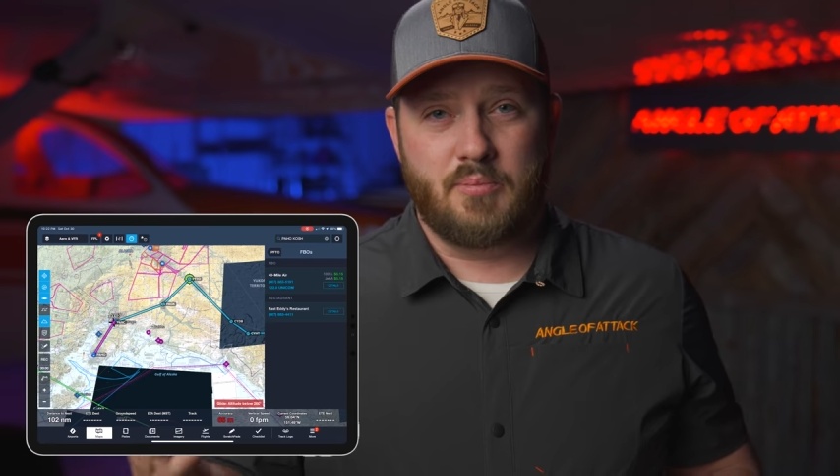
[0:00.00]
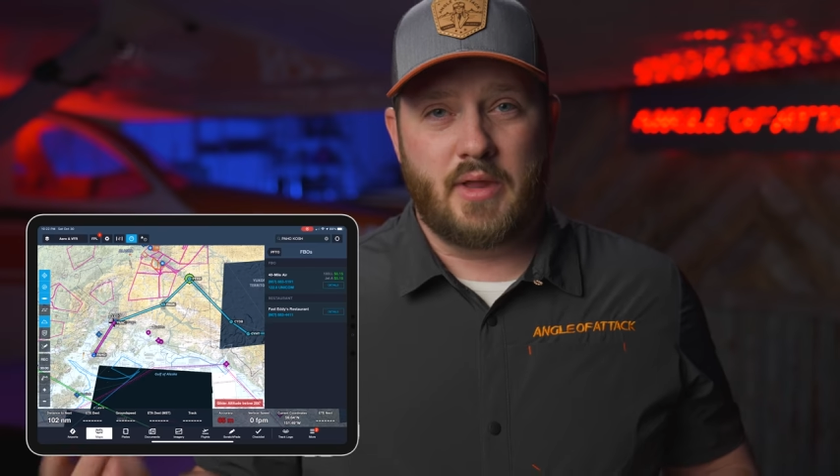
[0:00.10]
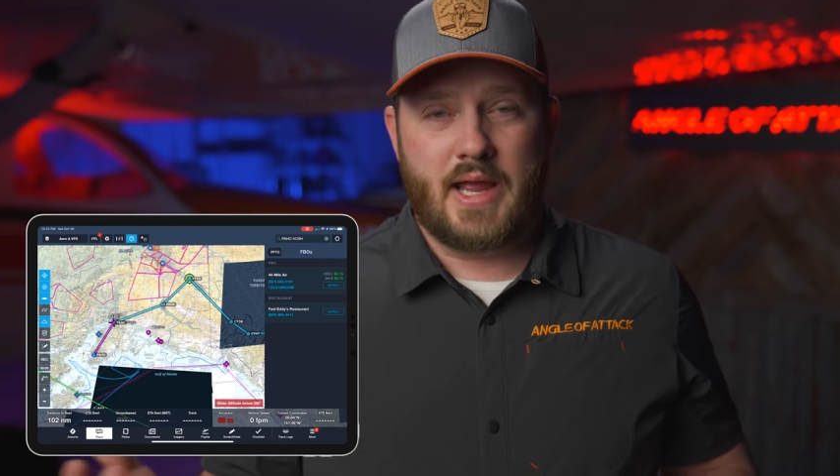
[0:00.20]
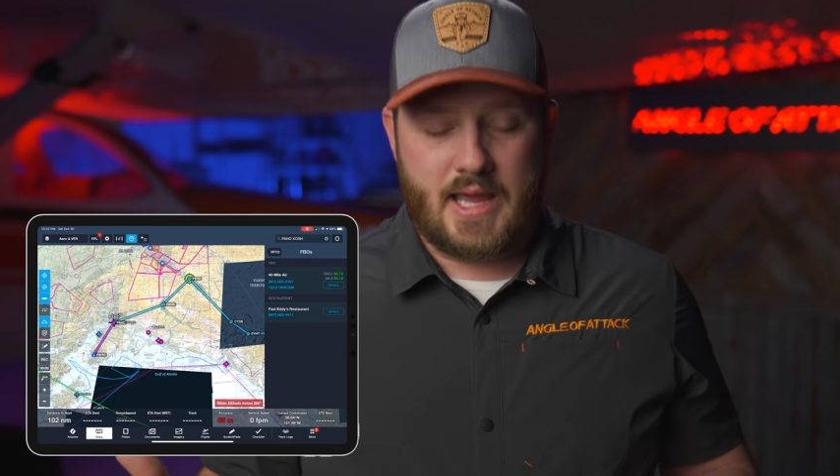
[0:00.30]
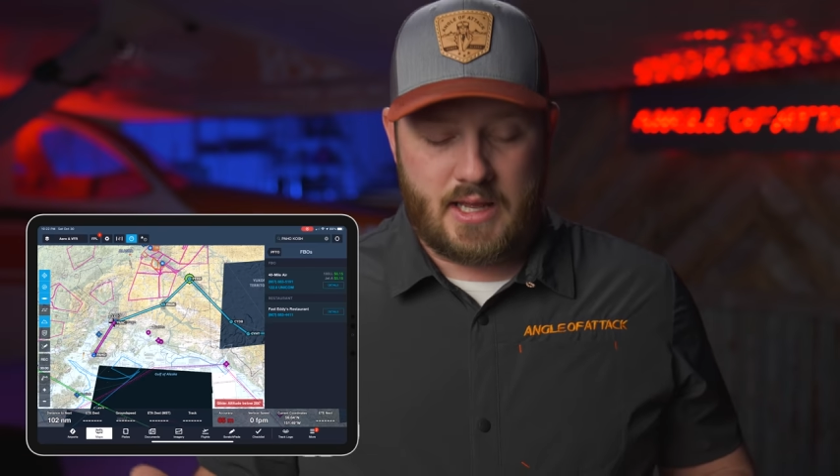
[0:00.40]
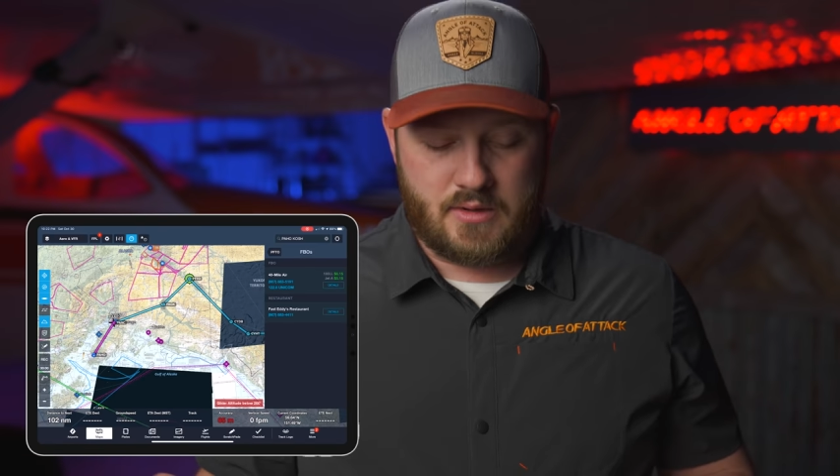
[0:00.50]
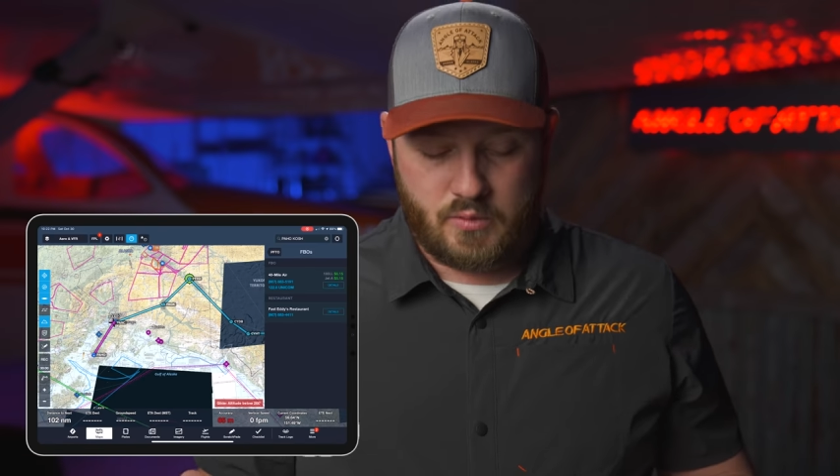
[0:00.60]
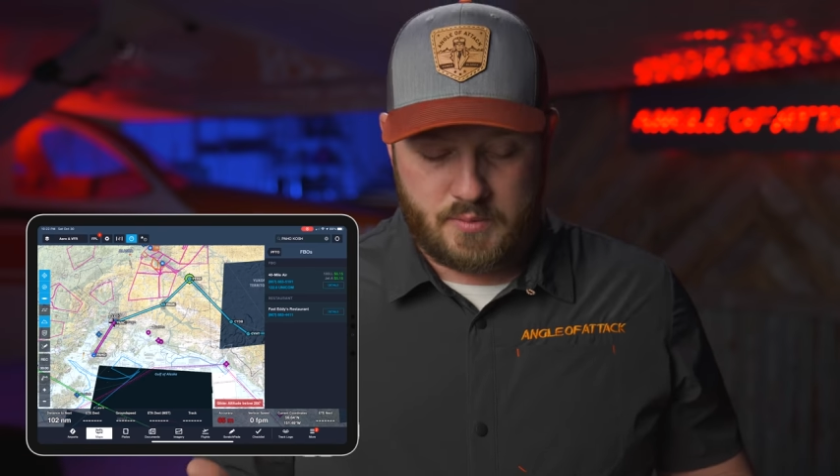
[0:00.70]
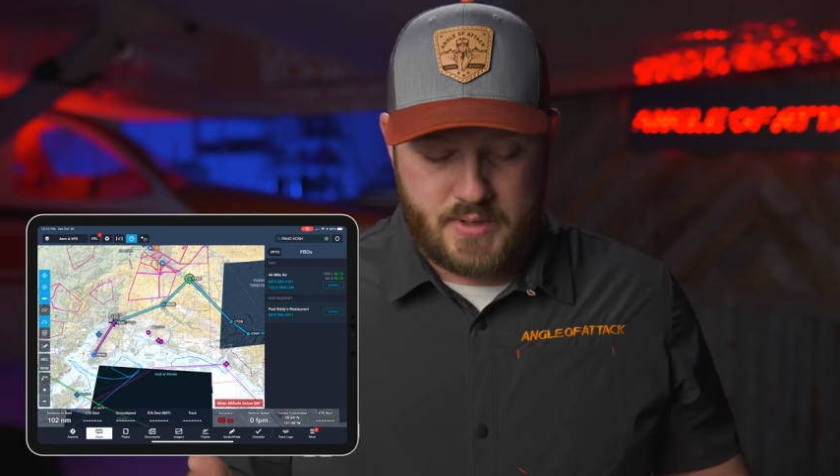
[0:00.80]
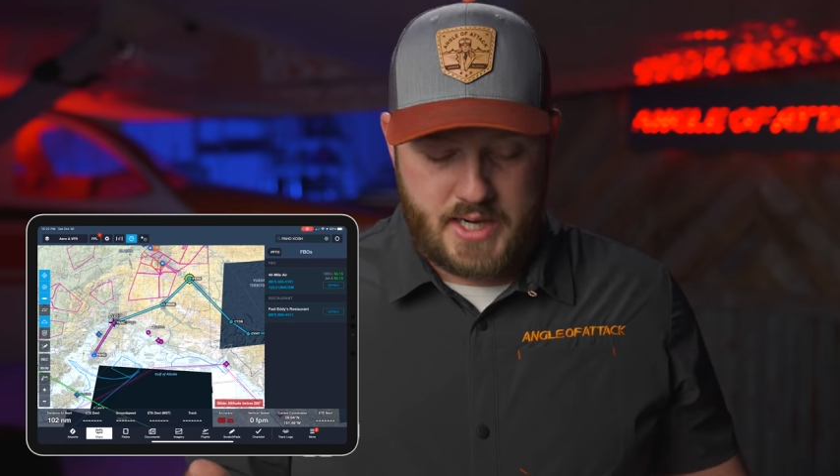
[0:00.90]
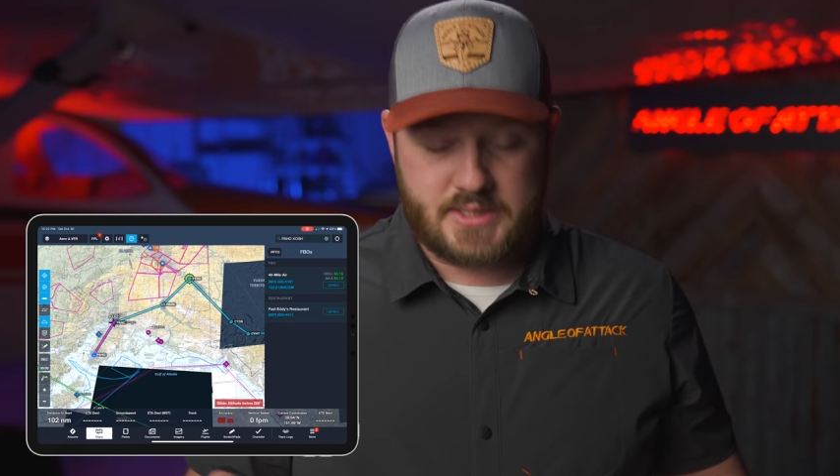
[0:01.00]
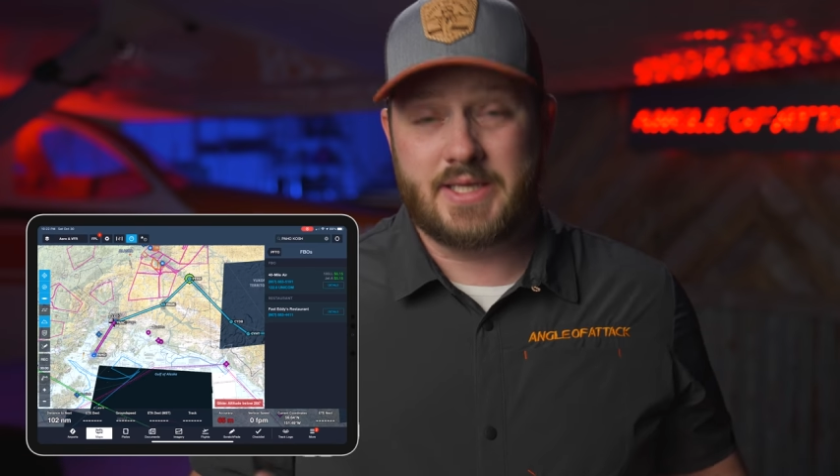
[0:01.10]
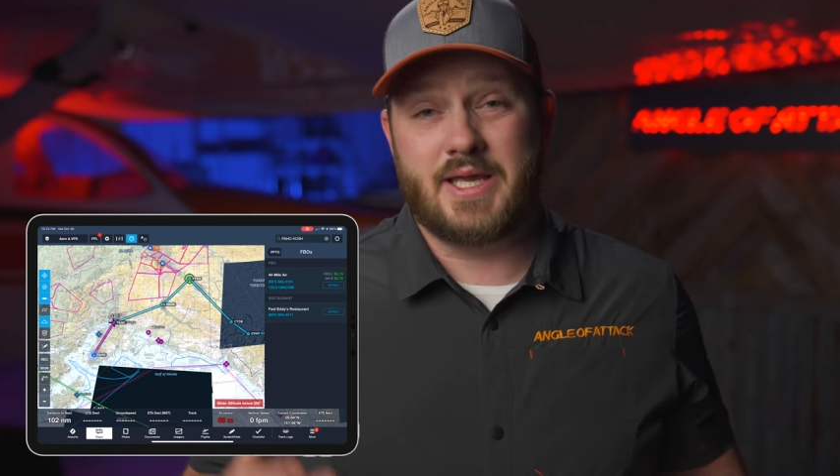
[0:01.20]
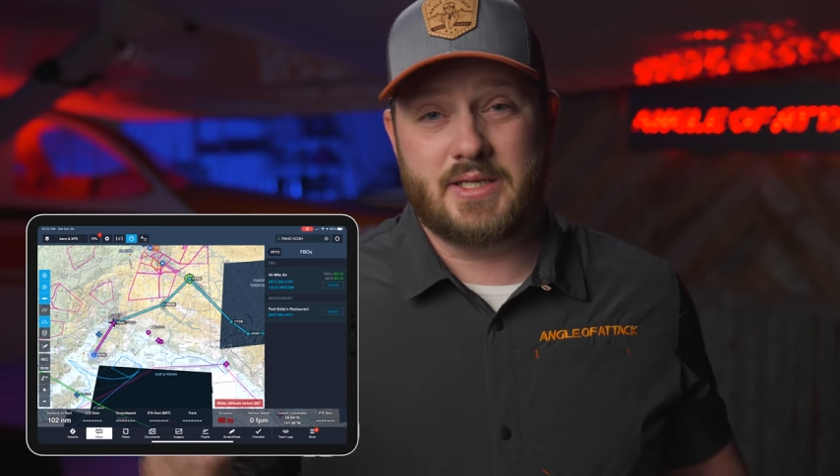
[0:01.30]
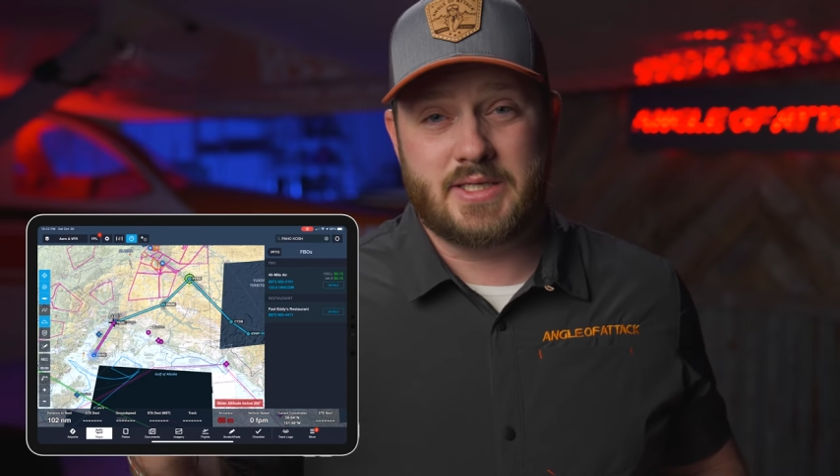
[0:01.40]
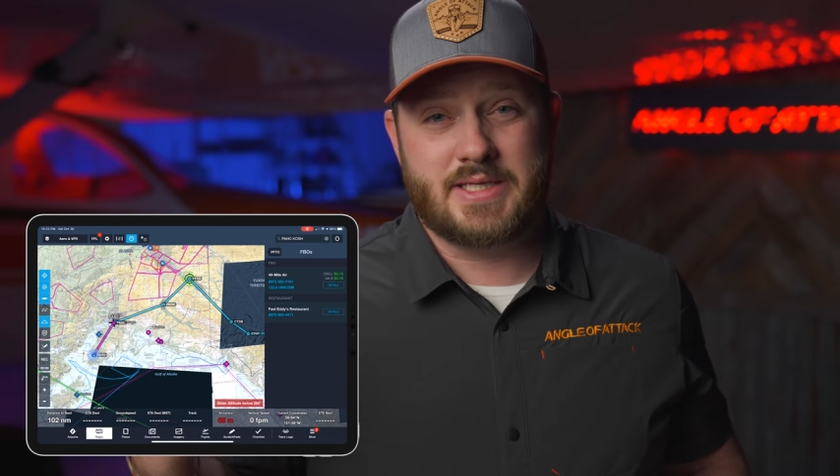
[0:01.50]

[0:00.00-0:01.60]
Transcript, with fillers: plan would be to get into